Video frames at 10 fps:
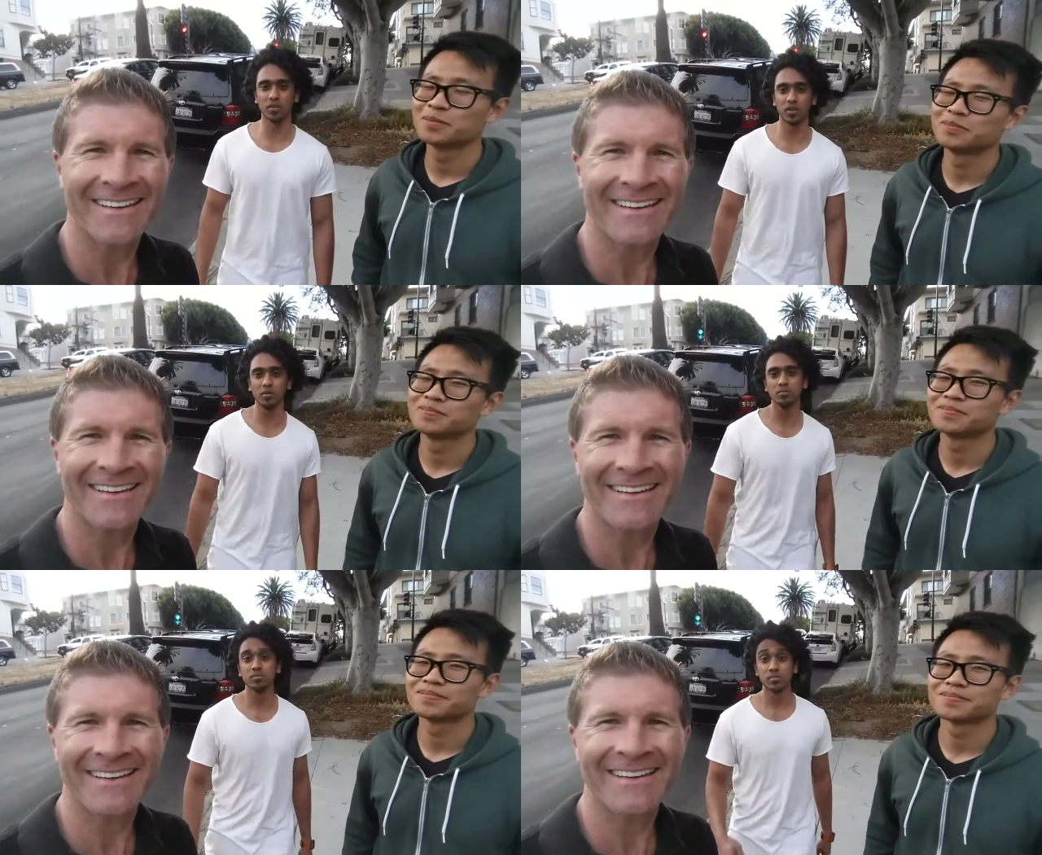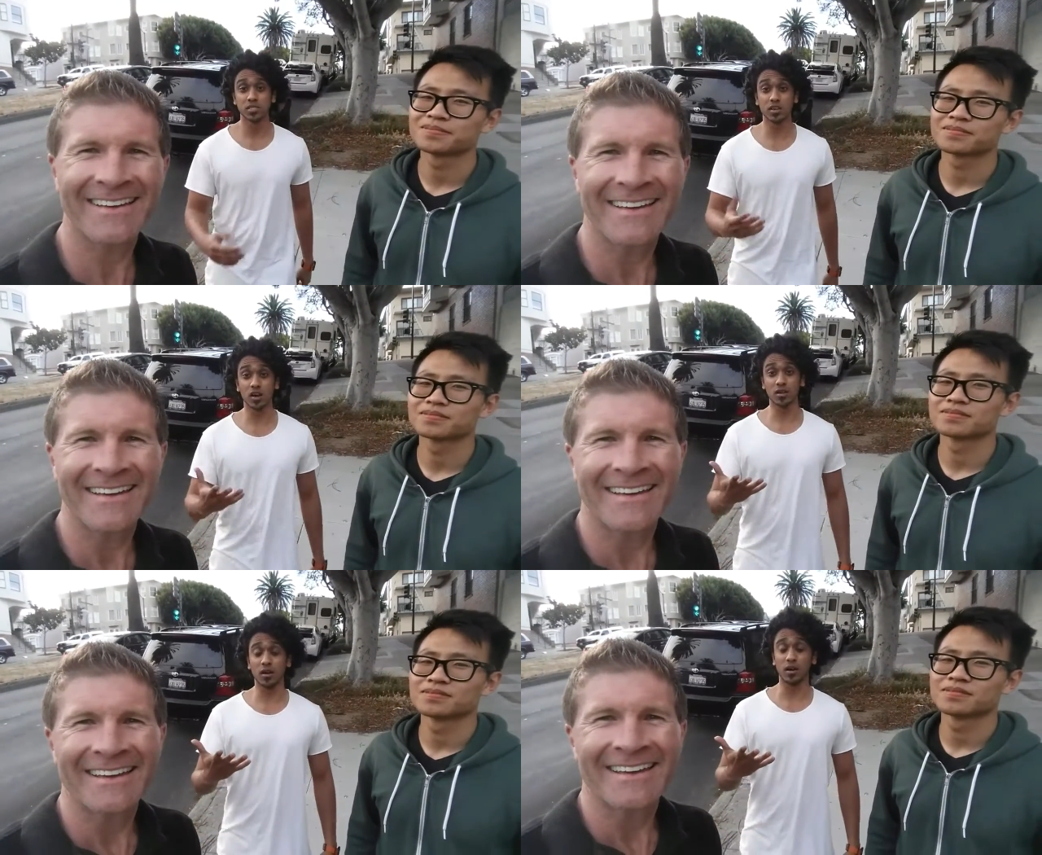Speaker 1: you know
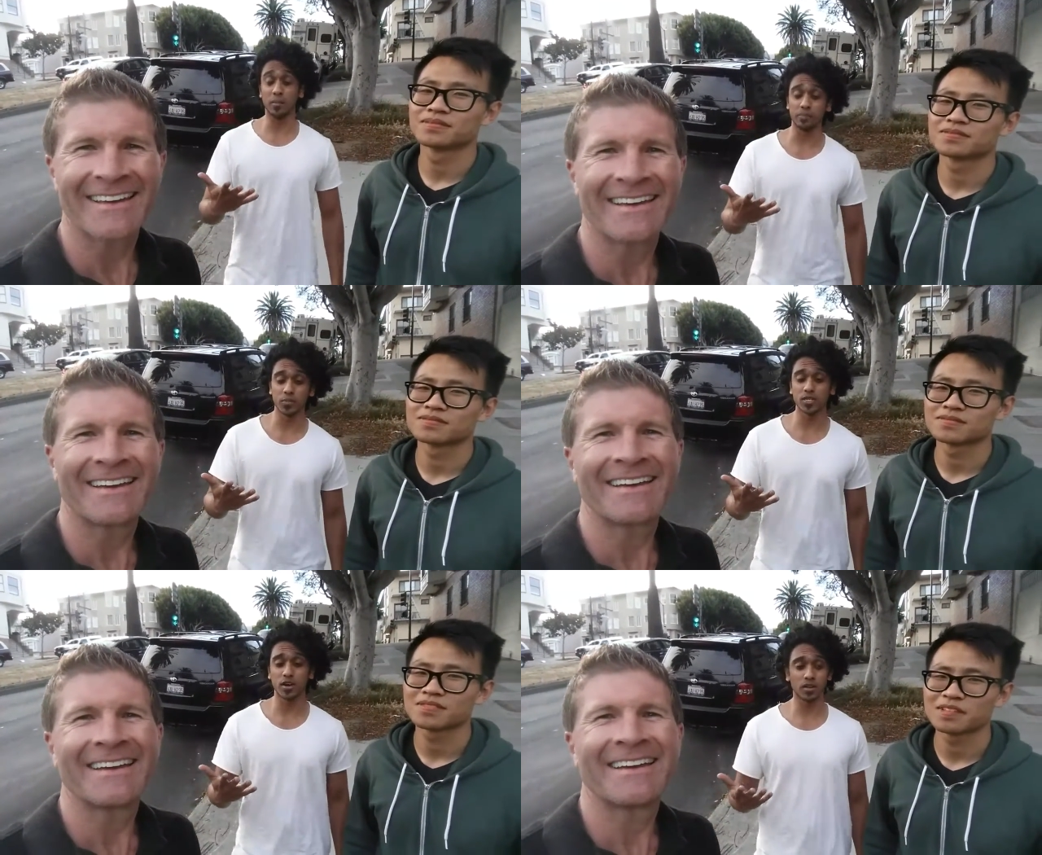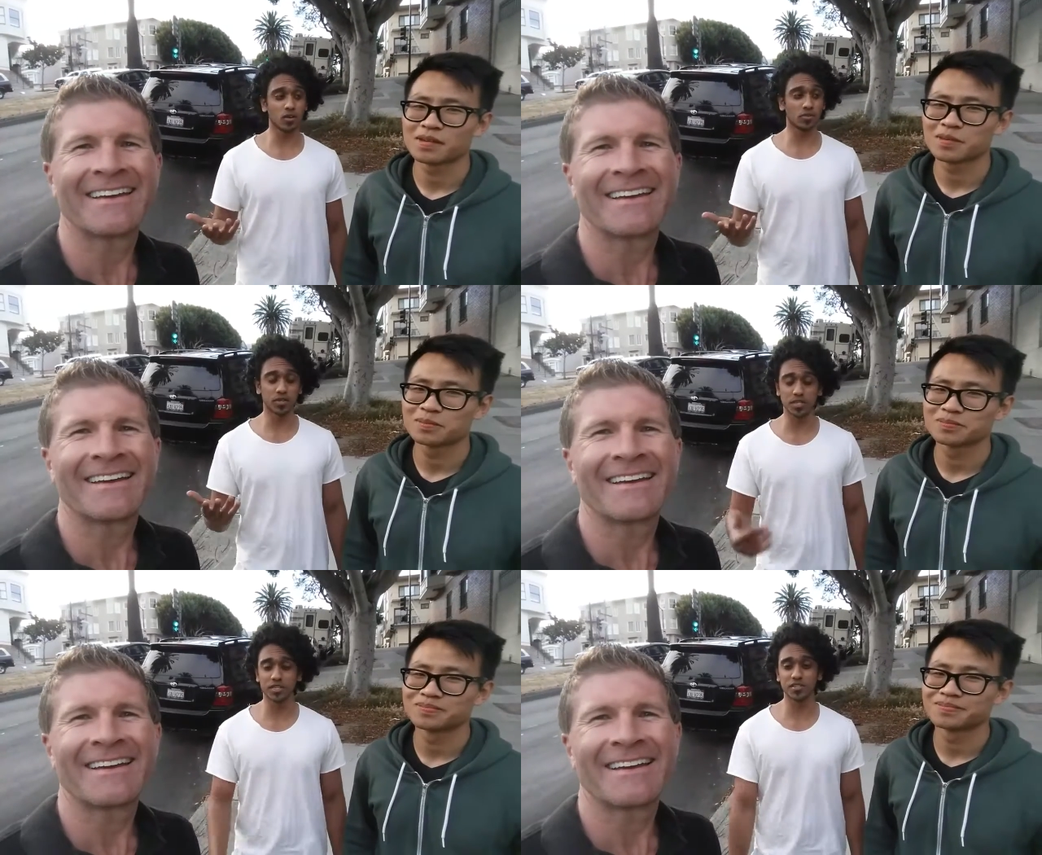start um, start a
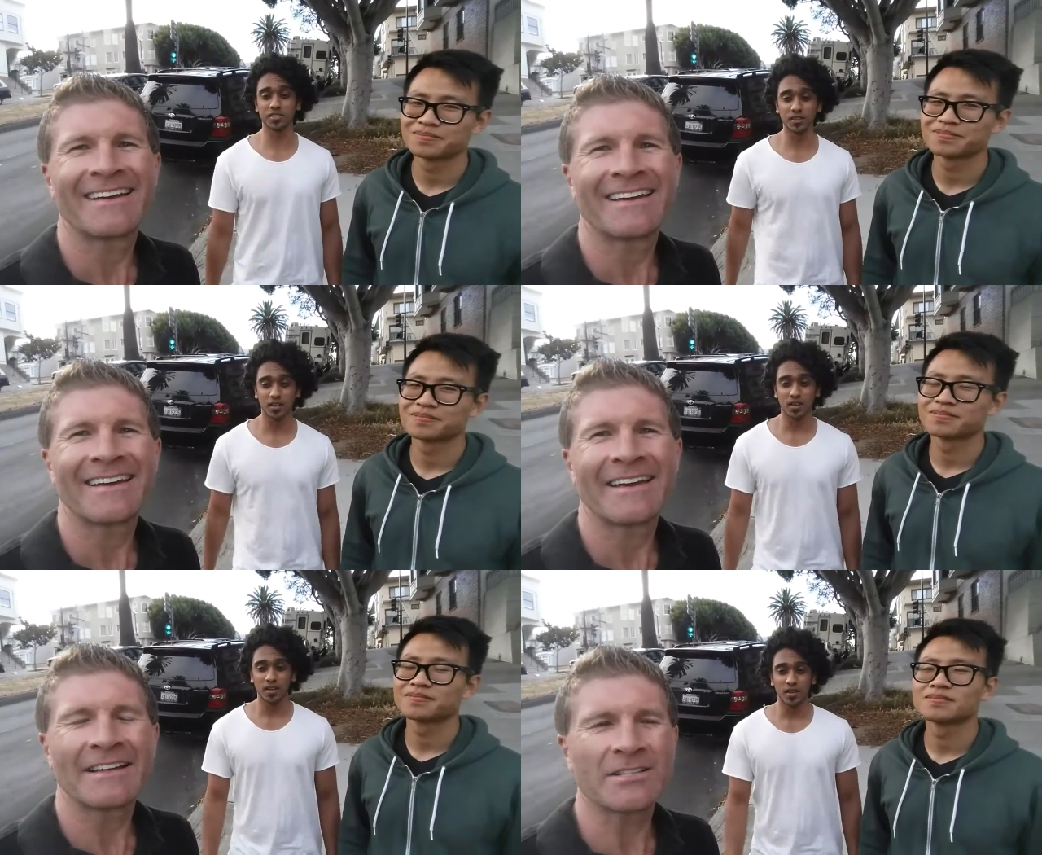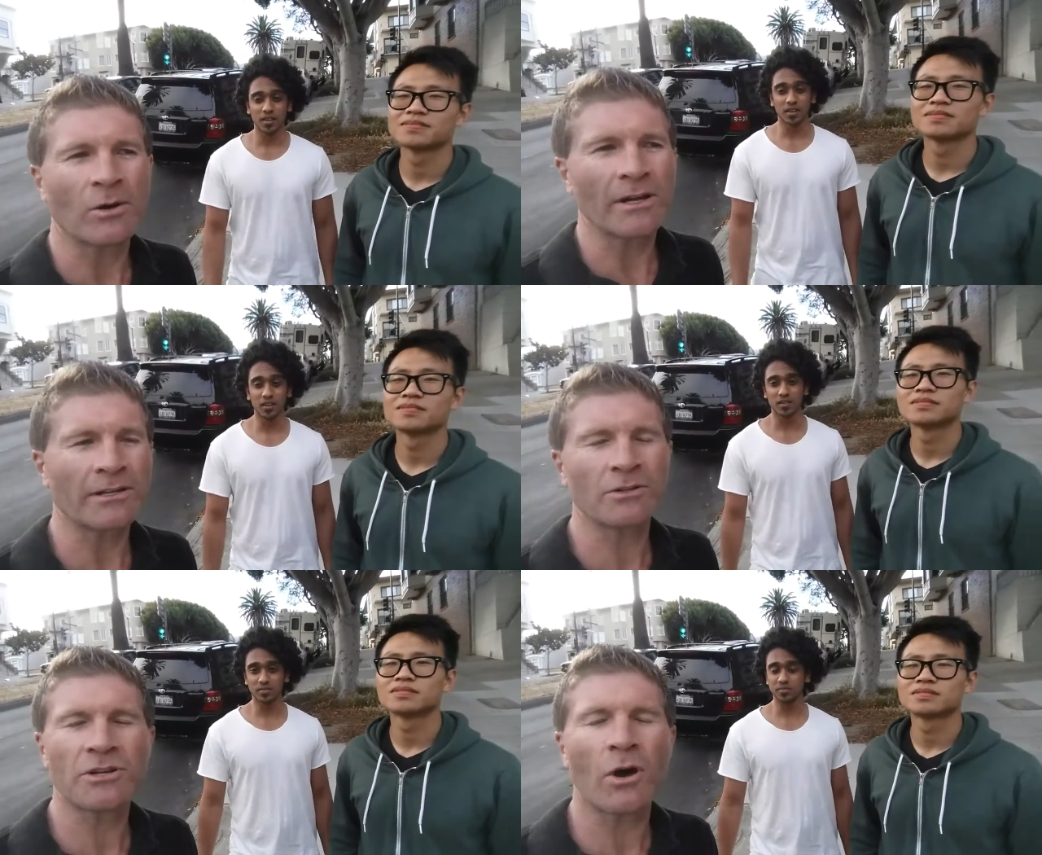conversation.
Speaker 2: And so
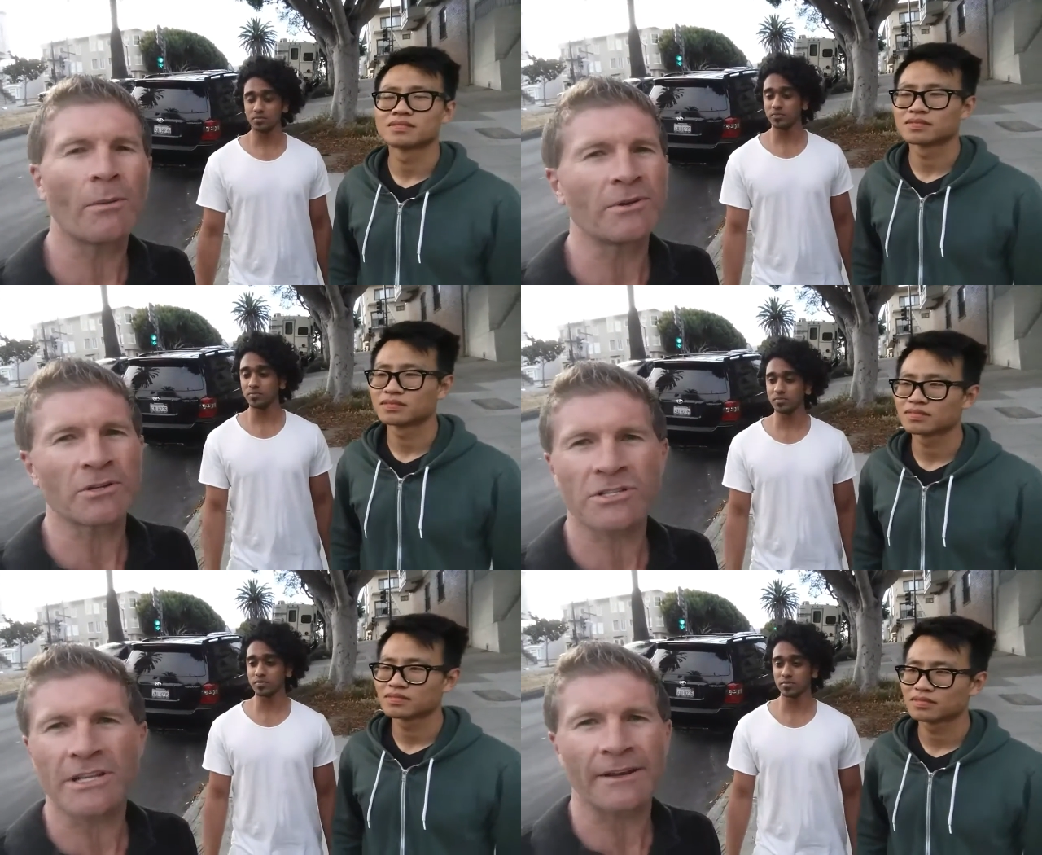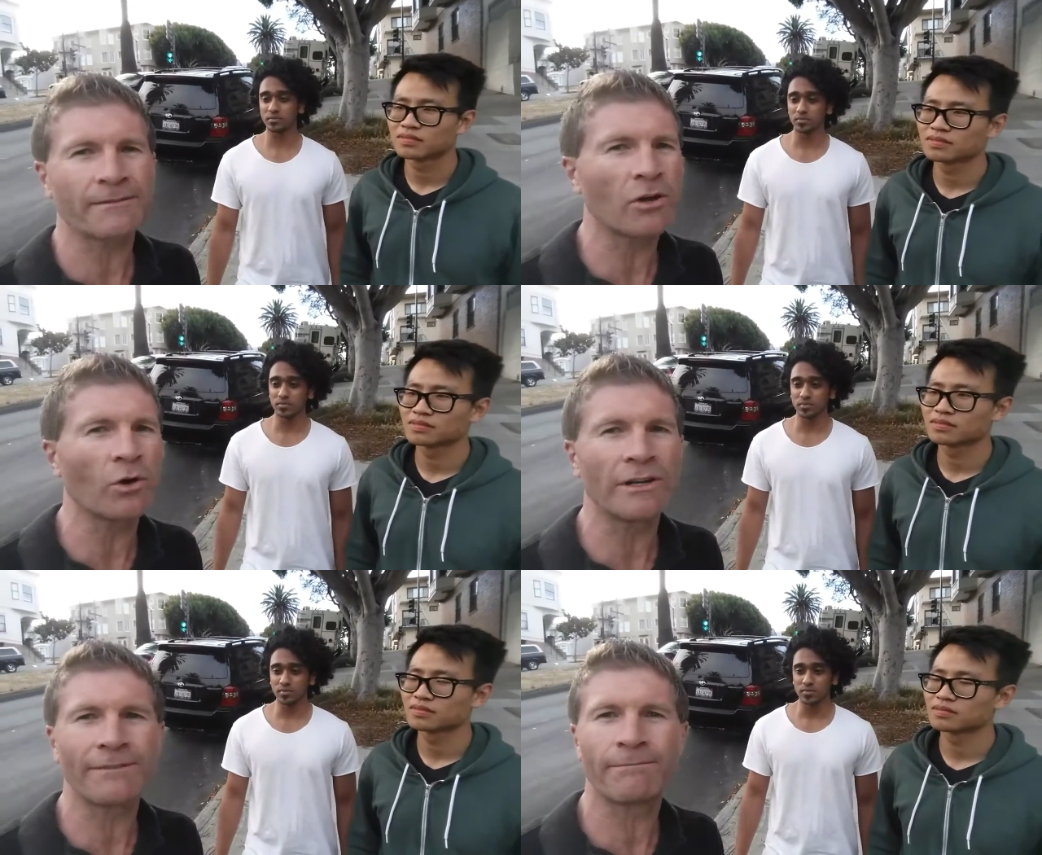you go up and you're just like
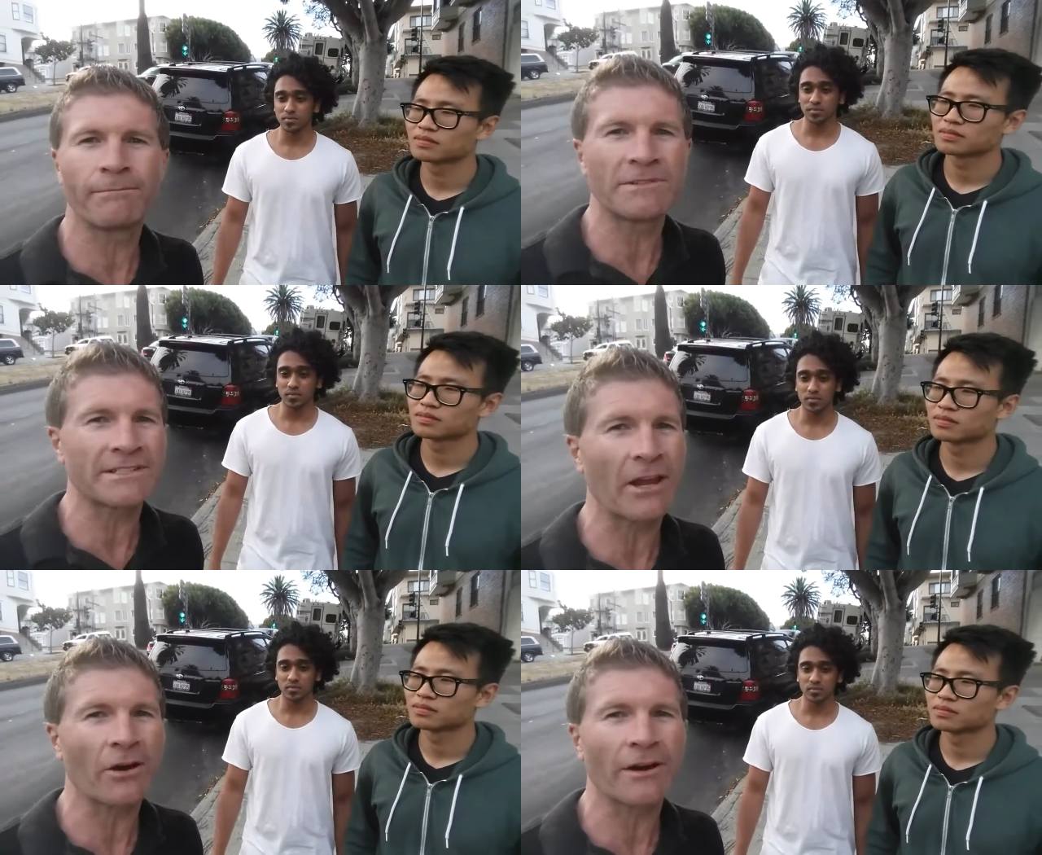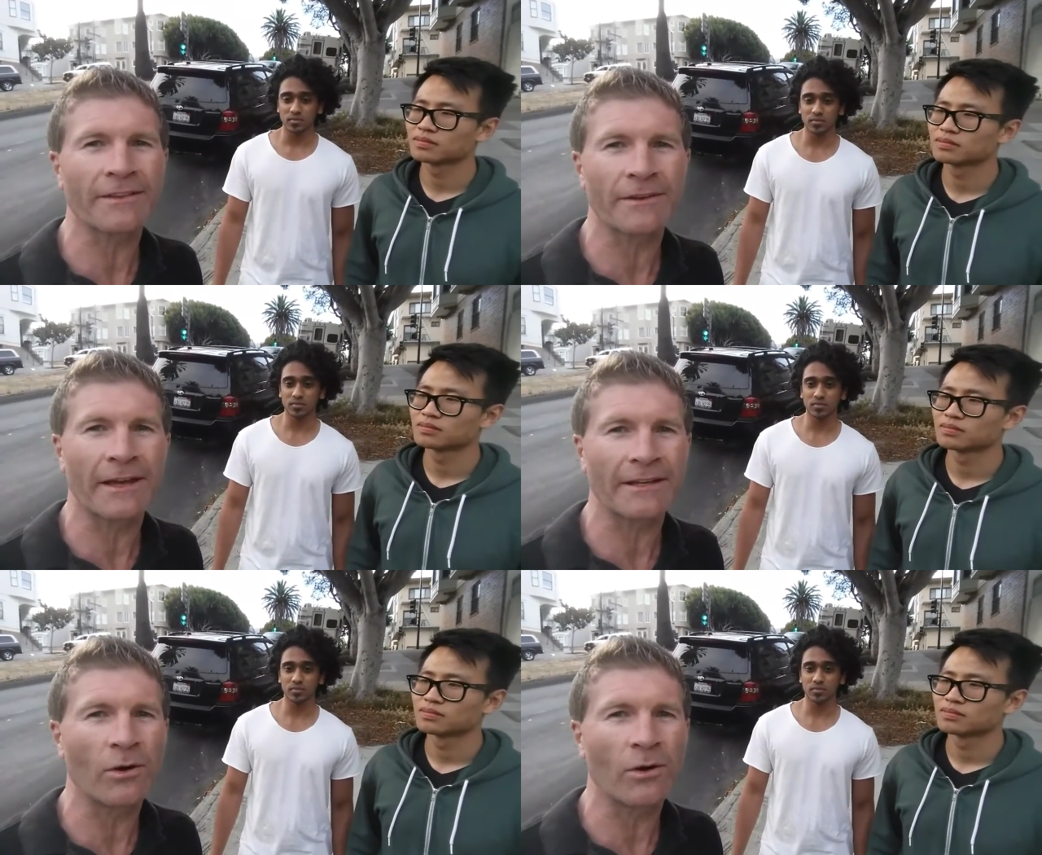totally scared at, at